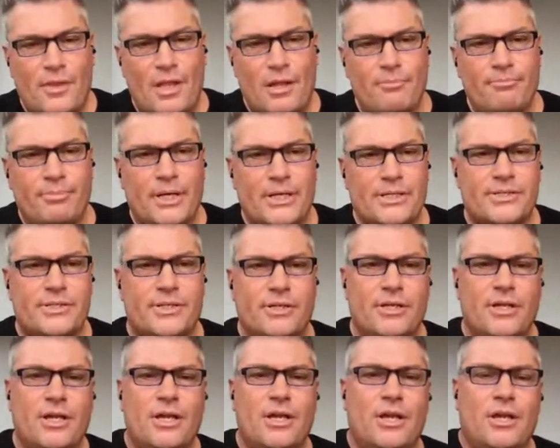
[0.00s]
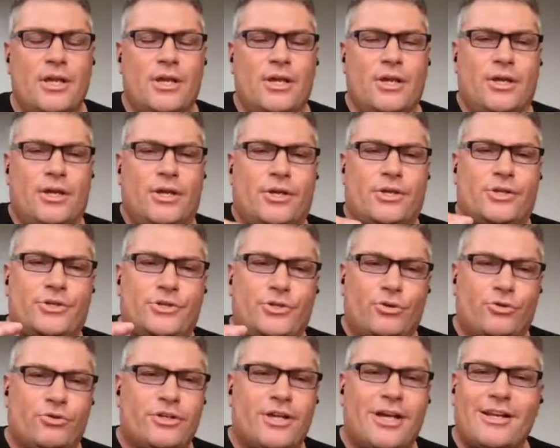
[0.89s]
But
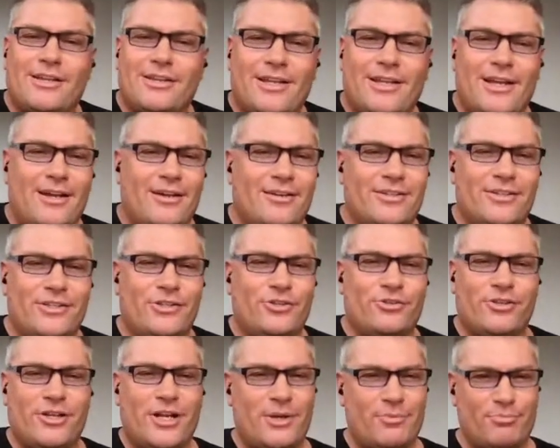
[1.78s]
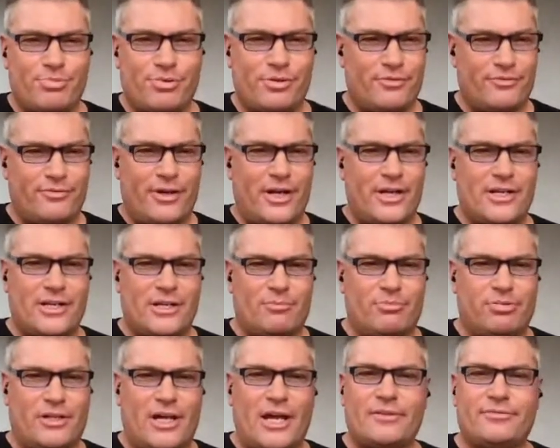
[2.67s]
you're not provided a
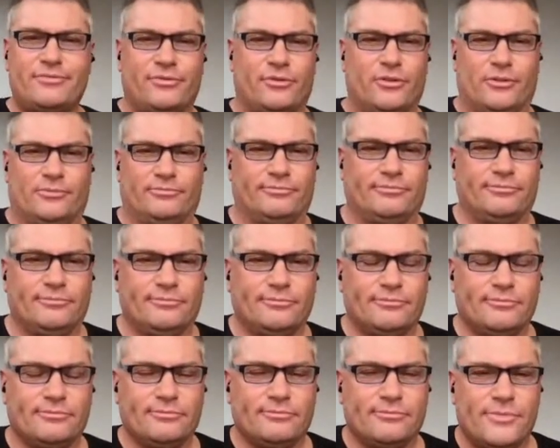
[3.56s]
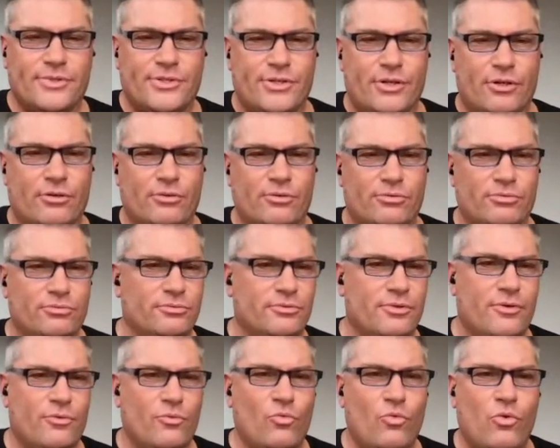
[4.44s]
platform. So
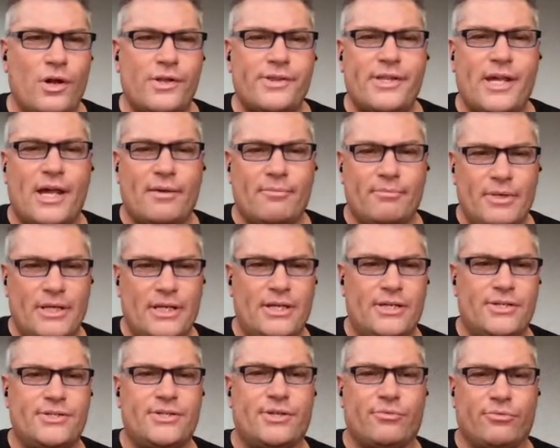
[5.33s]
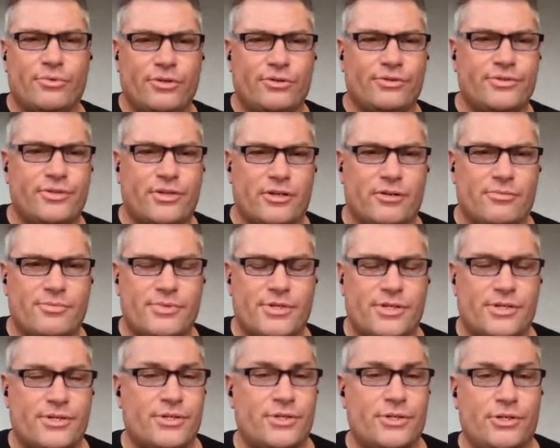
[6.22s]
what that means in real terms
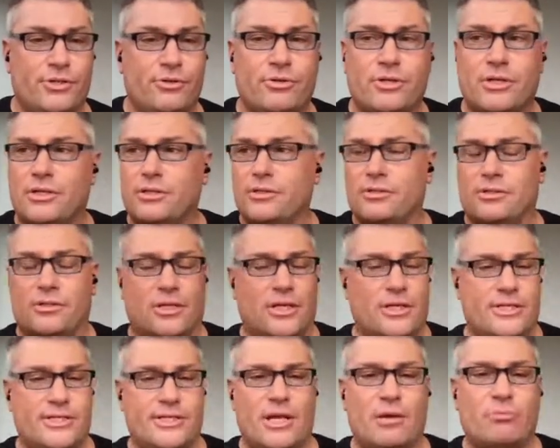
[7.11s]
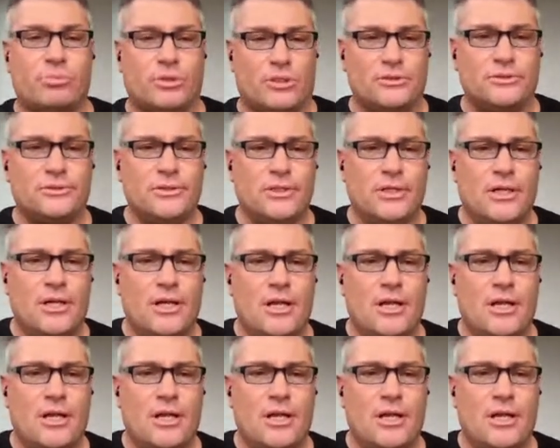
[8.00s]
is you can assemble,